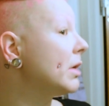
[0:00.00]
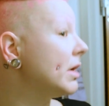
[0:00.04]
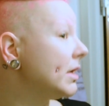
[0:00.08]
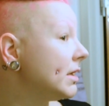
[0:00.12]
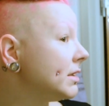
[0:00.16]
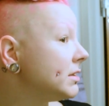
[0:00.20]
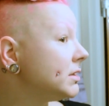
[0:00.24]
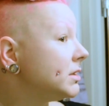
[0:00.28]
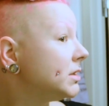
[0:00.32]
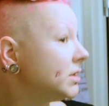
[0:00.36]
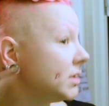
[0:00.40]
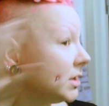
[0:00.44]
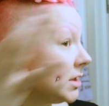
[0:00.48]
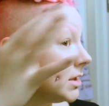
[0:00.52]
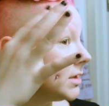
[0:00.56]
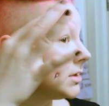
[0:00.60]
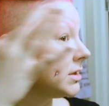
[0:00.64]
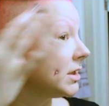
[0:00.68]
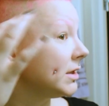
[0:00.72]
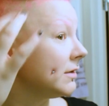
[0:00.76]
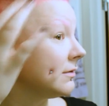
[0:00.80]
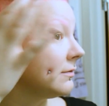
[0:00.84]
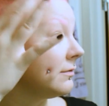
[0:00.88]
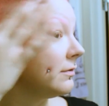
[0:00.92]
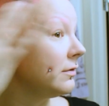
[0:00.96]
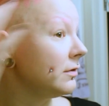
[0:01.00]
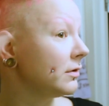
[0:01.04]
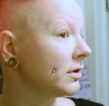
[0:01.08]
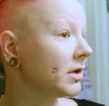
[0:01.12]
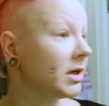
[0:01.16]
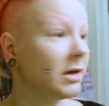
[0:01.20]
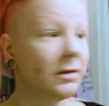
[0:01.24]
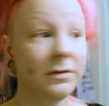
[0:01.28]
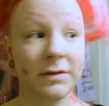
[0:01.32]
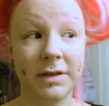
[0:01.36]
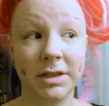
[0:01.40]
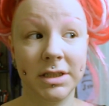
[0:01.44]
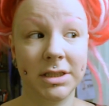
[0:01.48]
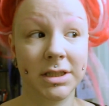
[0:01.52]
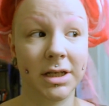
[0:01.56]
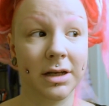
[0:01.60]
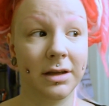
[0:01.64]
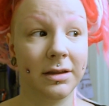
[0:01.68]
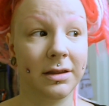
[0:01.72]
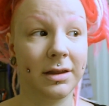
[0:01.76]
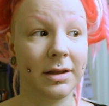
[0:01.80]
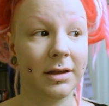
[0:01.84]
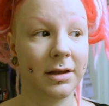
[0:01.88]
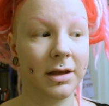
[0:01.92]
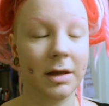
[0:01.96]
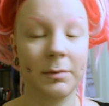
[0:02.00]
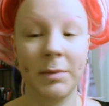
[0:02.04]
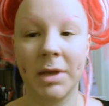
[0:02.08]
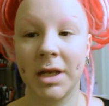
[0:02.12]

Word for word: but it does give full coverage, I think.